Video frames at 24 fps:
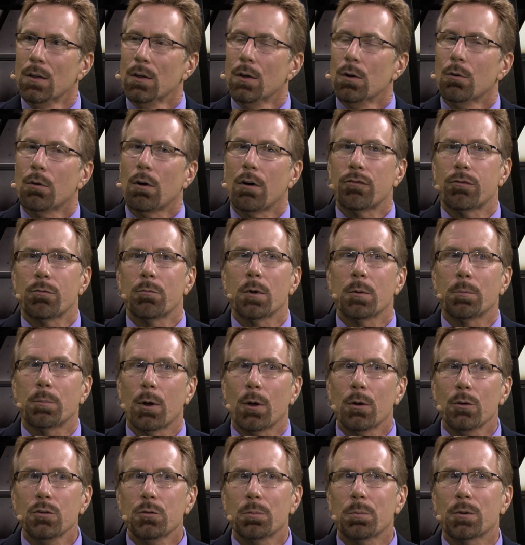No. Well, from a
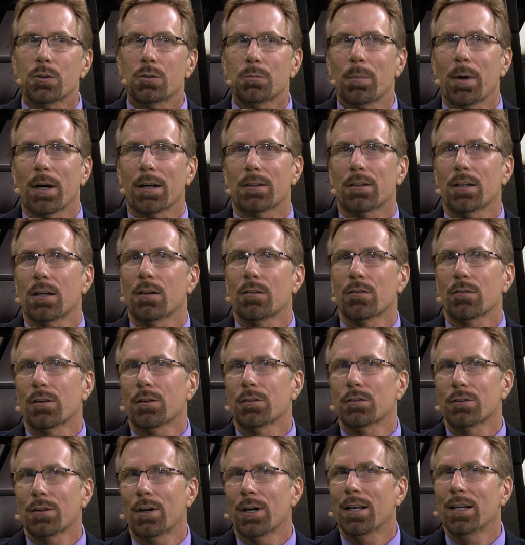post perspective,
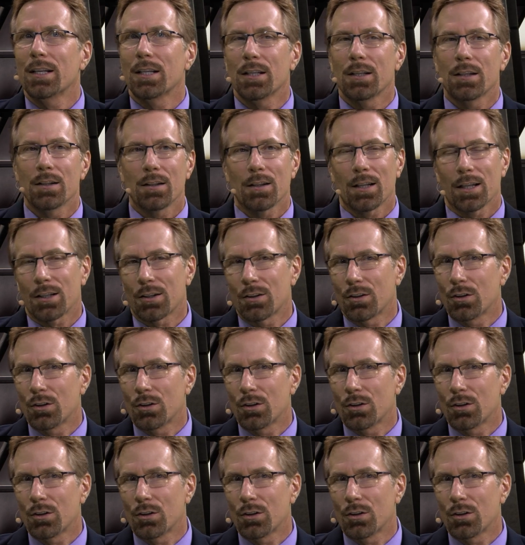is there any like